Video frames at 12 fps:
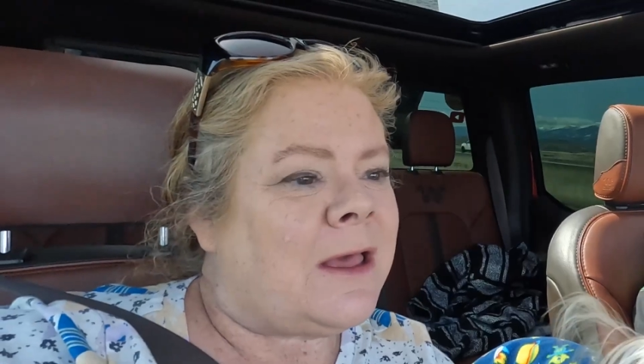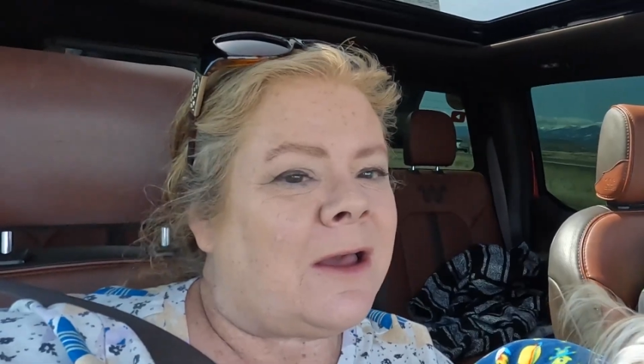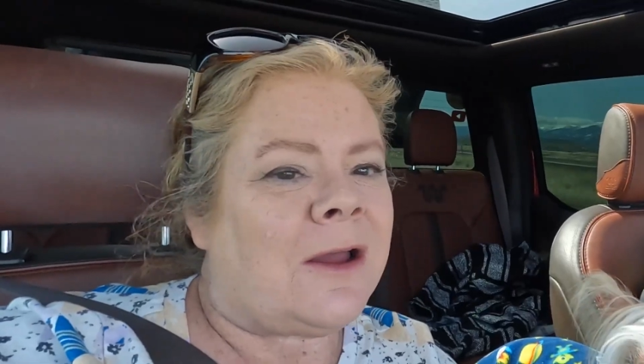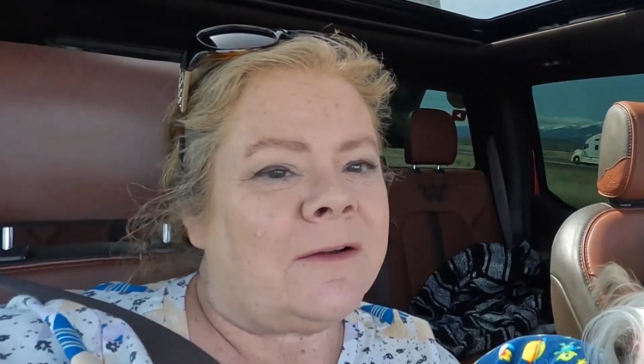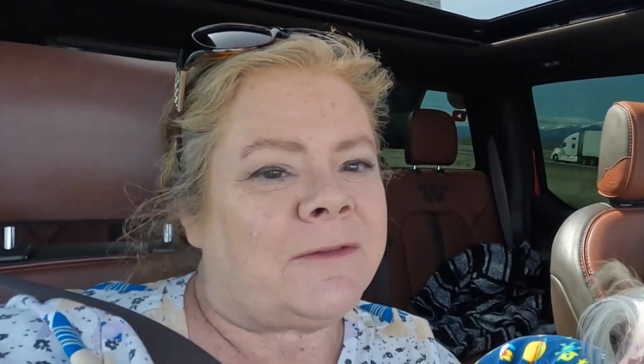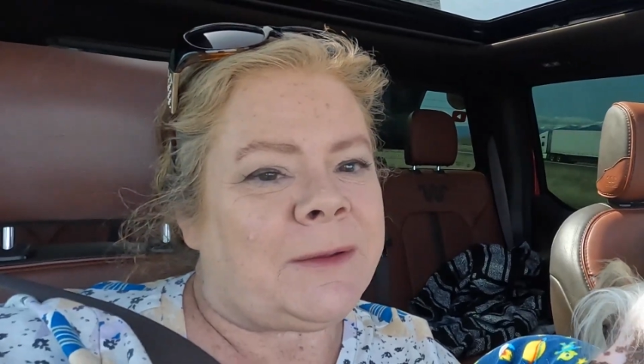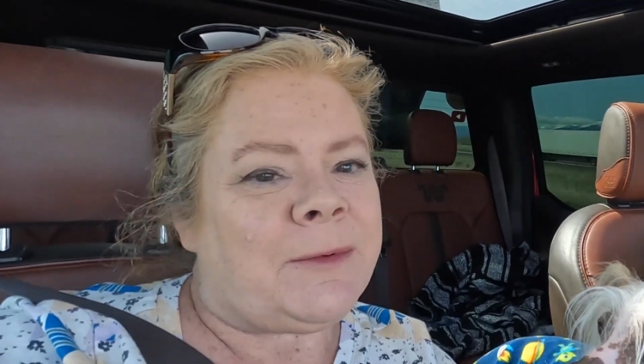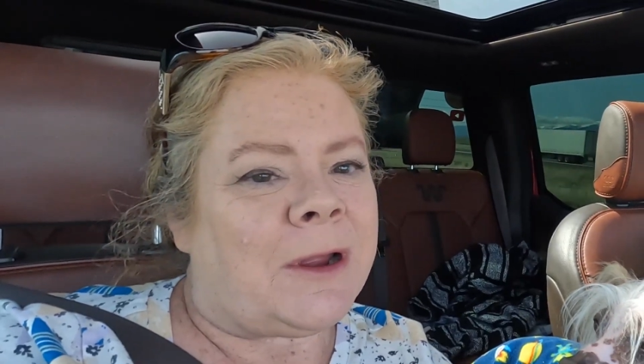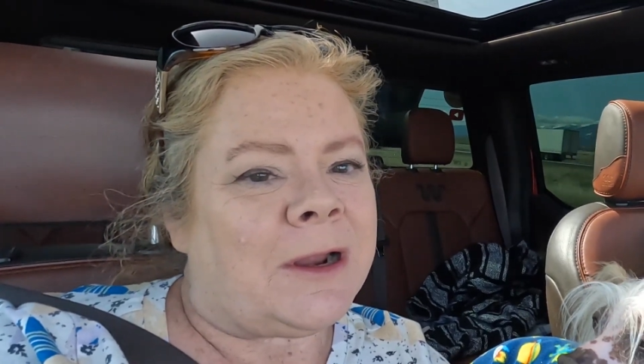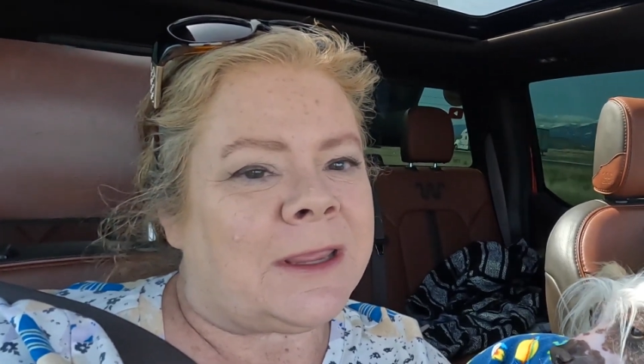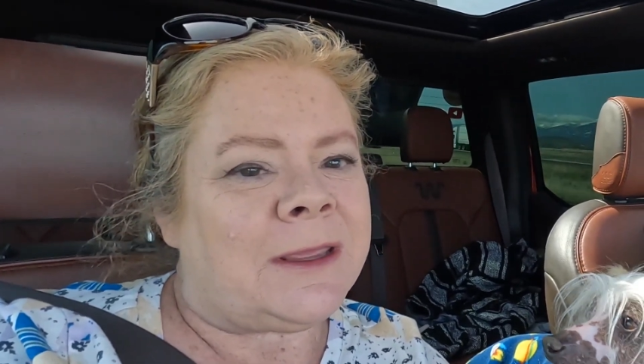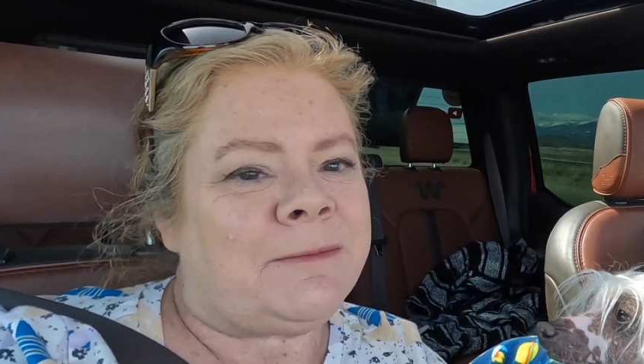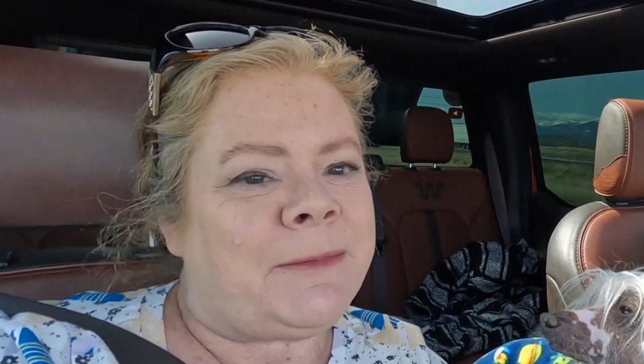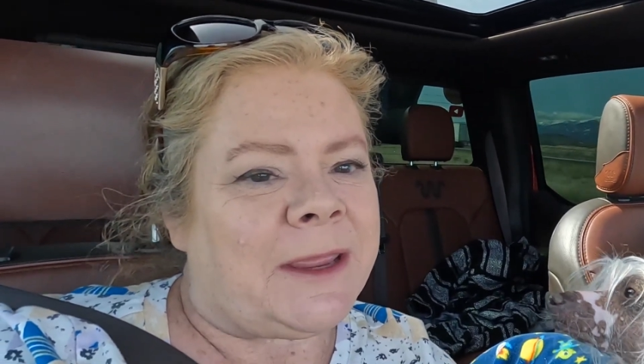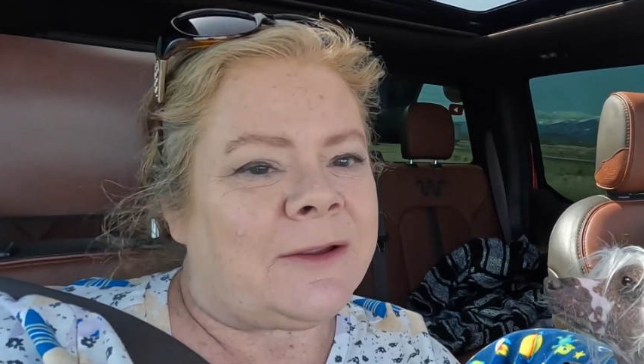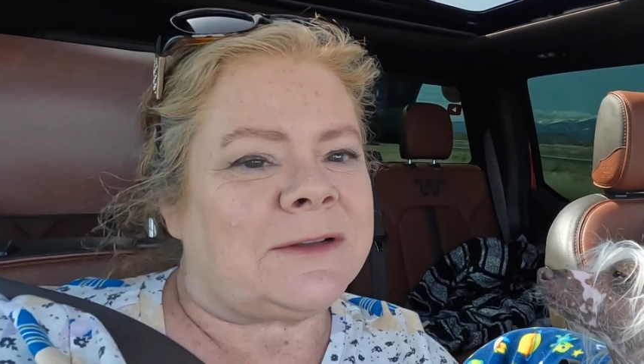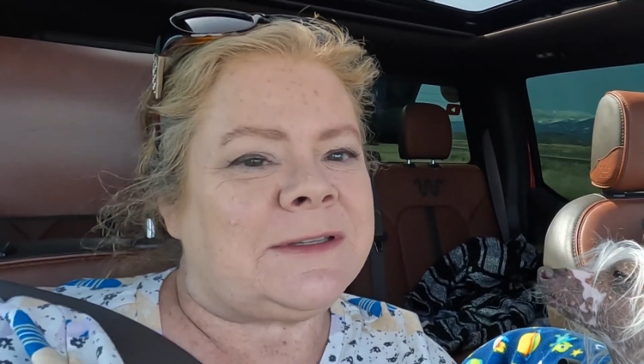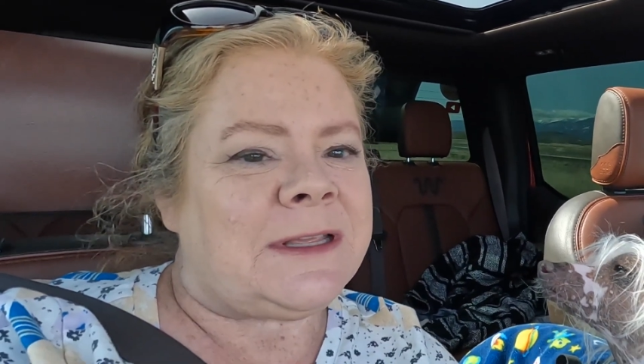RV Park in
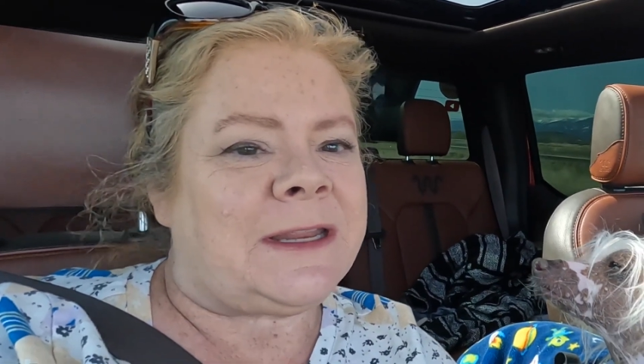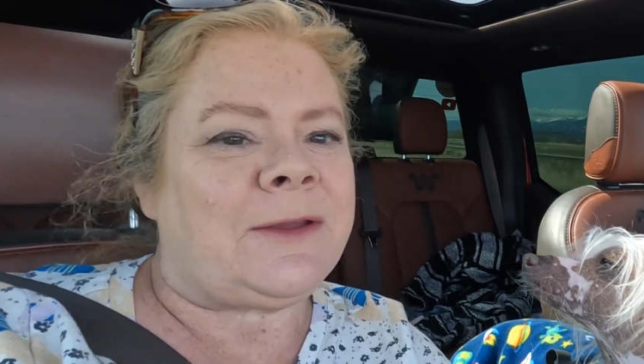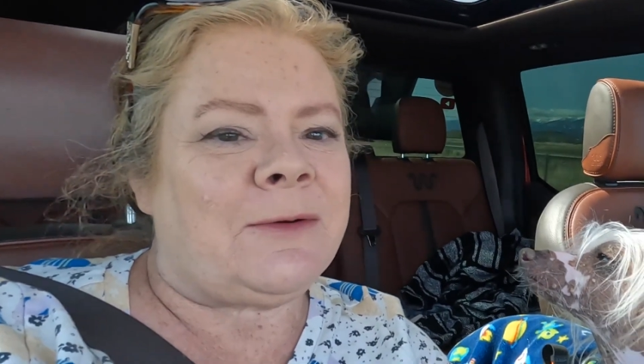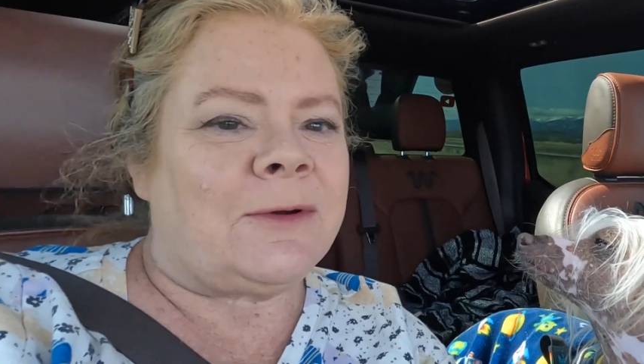Baker City,